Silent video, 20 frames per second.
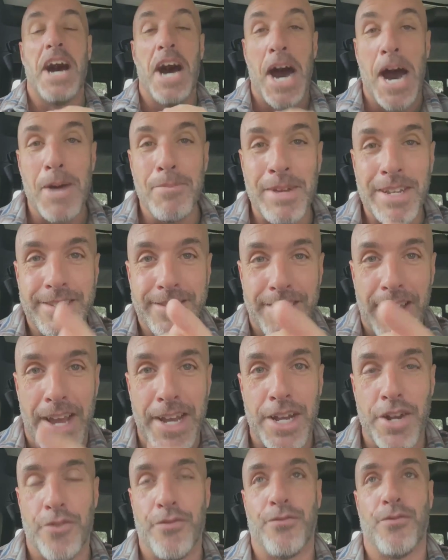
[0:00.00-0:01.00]
I'm
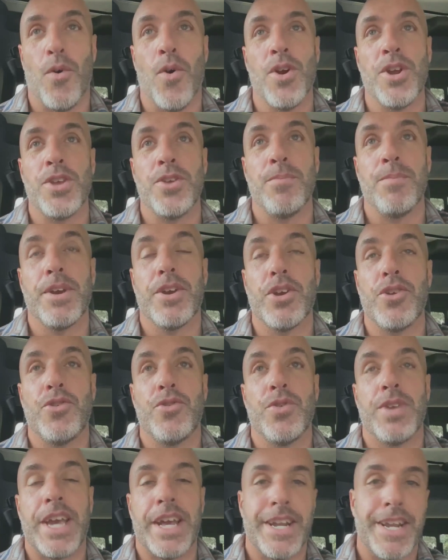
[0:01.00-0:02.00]
excited for you
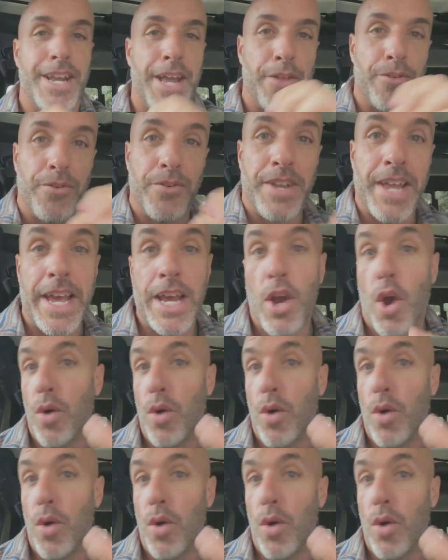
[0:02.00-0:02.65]
because you get another day,